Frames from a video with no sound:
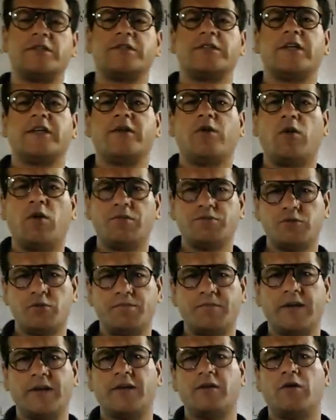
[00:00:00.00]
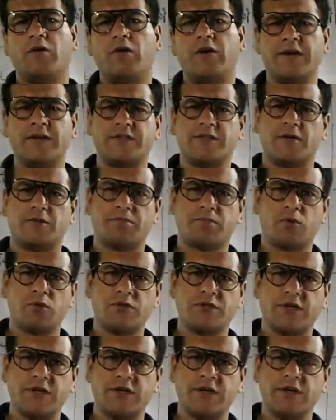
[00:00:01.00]
an offspring, or it is a
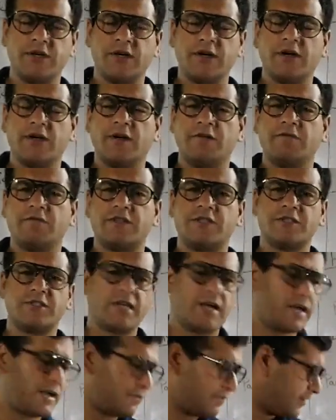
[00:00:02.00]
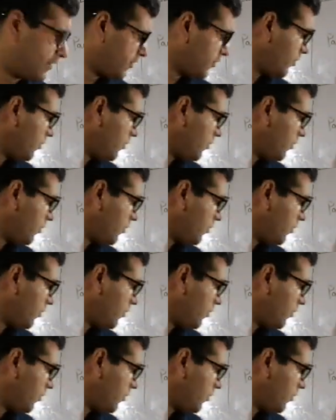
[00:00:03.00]
progeny which is having,